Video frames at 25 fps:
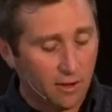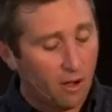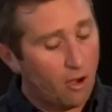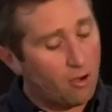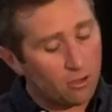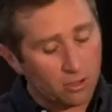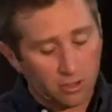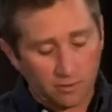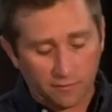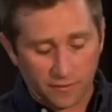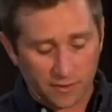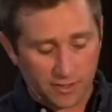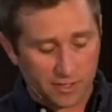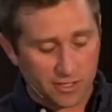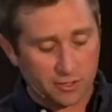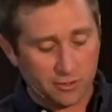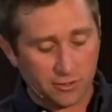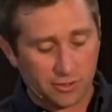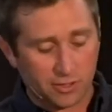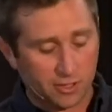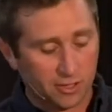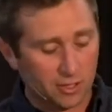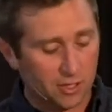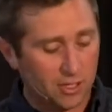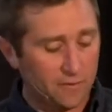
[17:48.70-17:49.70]
All of us
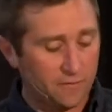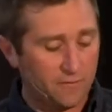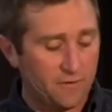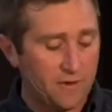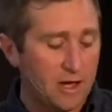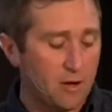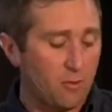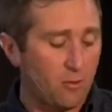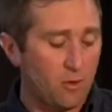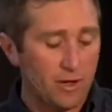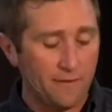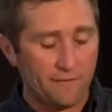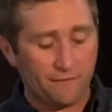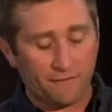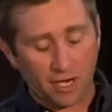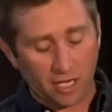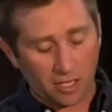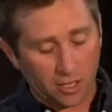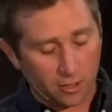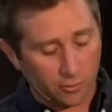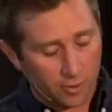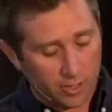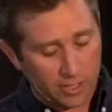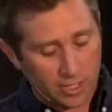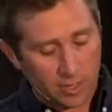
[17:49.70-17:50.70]
used to live that way,
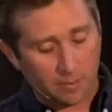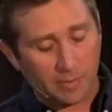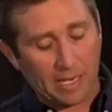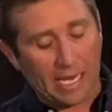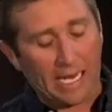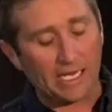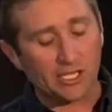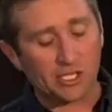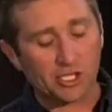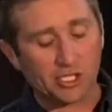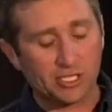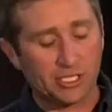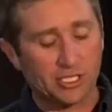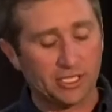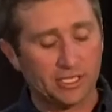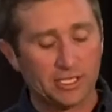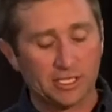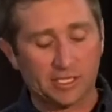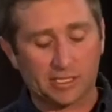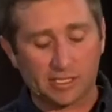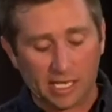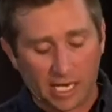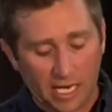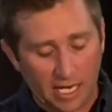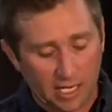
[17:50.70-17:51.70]
following the passionate
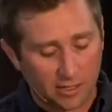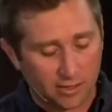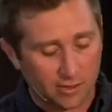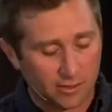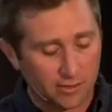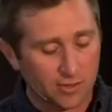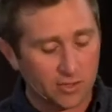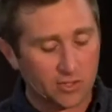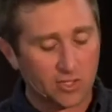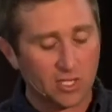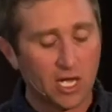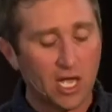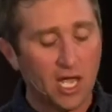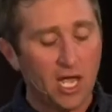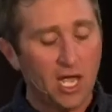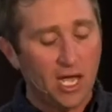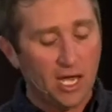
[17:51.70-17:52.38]
desires